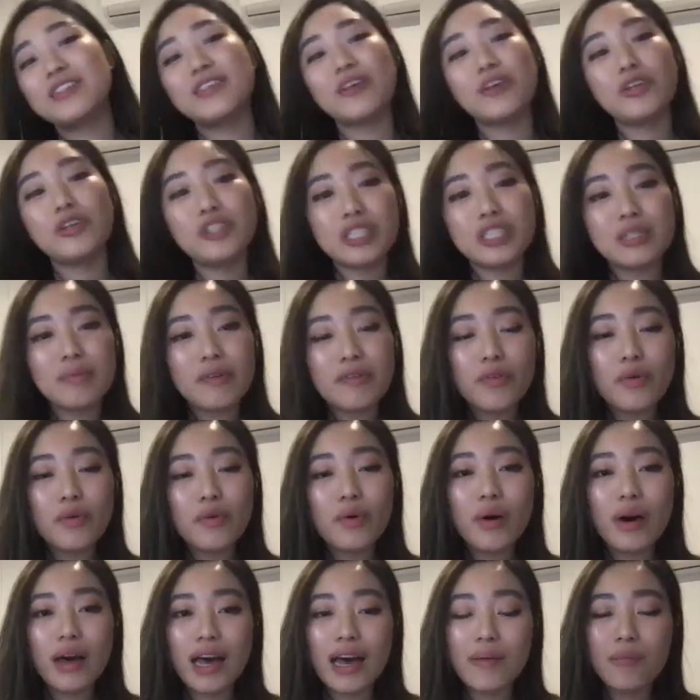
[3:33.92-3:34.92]
so just
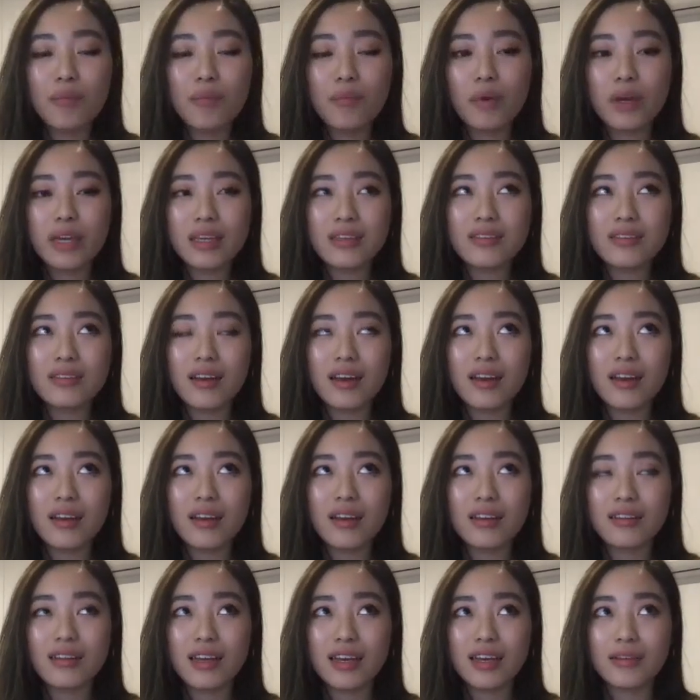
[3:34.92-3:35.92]
before we
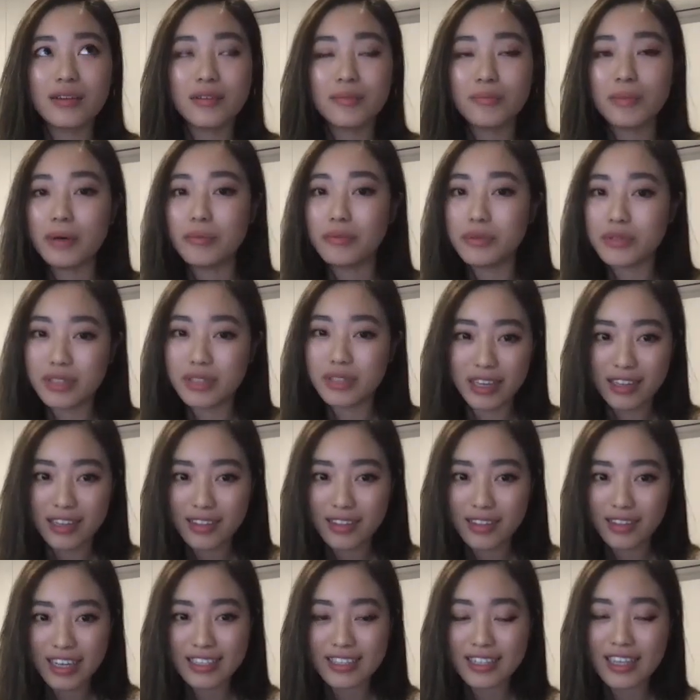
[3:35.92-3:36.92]
started like bubble tea,
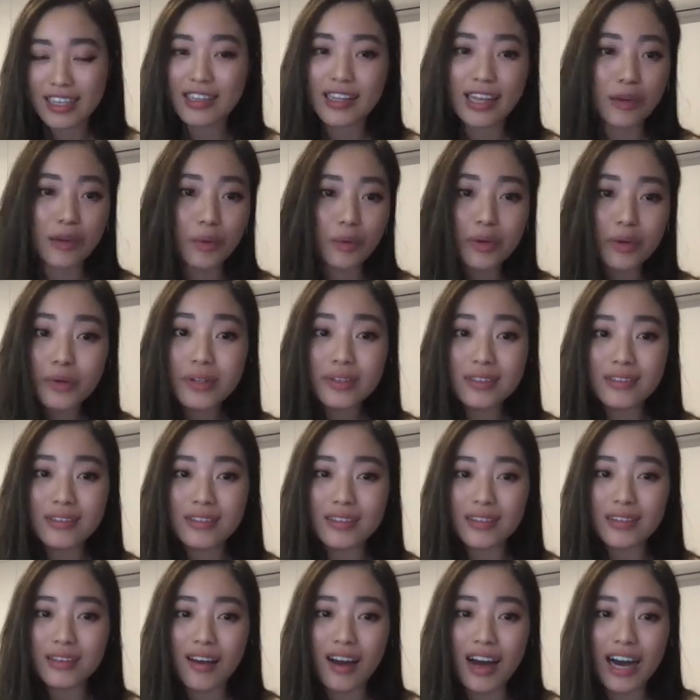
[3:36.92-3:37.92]
like I said, like we couldn't
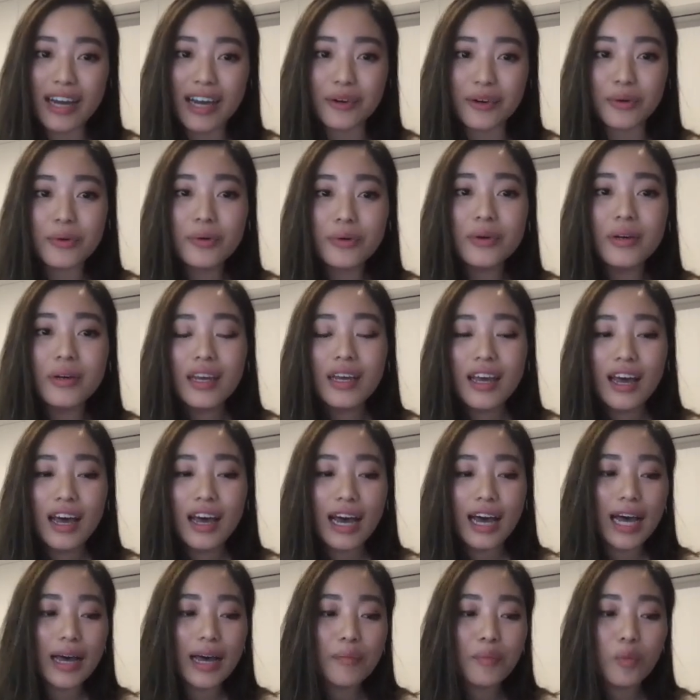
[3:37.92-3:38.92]
sit idle.
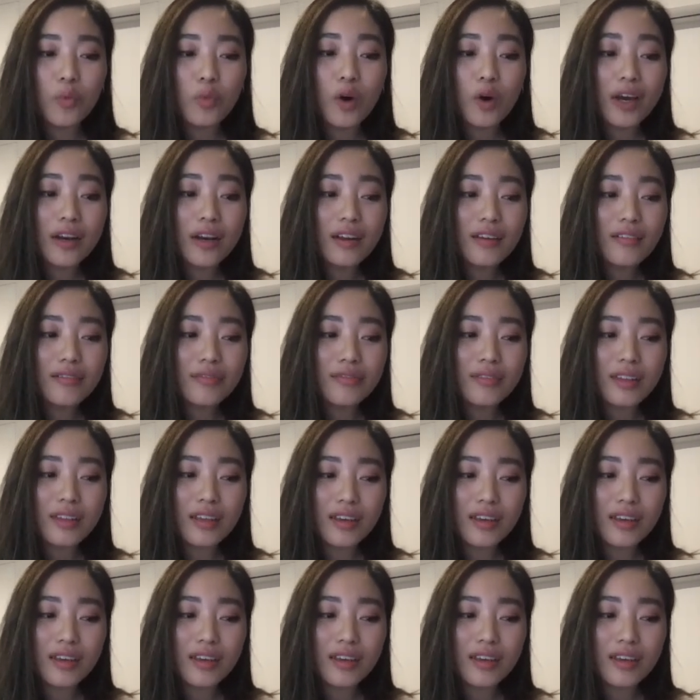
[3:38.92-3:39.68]
Actually,